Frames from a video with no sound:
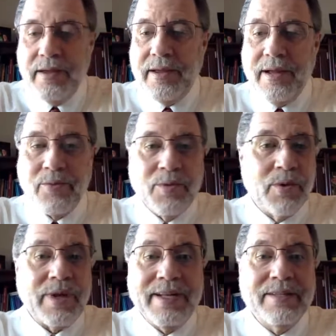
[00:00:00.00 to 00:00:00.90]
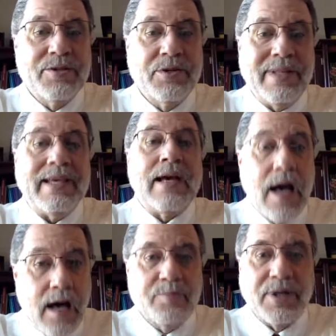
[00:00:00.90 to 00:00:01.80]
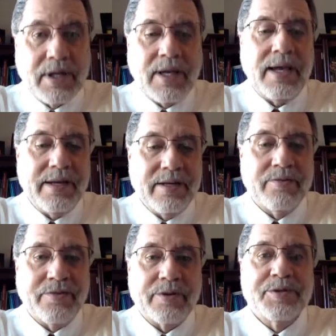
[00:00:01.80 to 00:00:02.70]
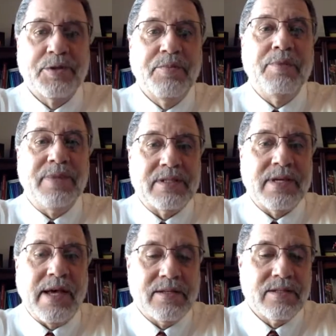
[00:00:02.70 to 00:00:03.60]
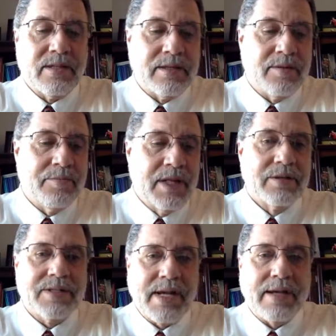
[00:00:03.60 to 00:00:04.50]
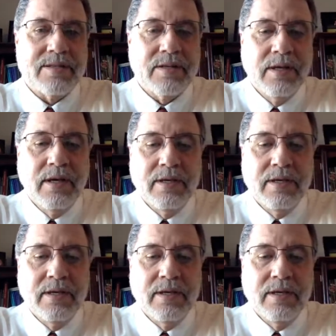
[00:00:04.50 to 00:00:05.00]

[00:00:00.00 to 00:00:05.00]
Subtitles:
And we won't get into the complicated First Amendment test, the Miller test,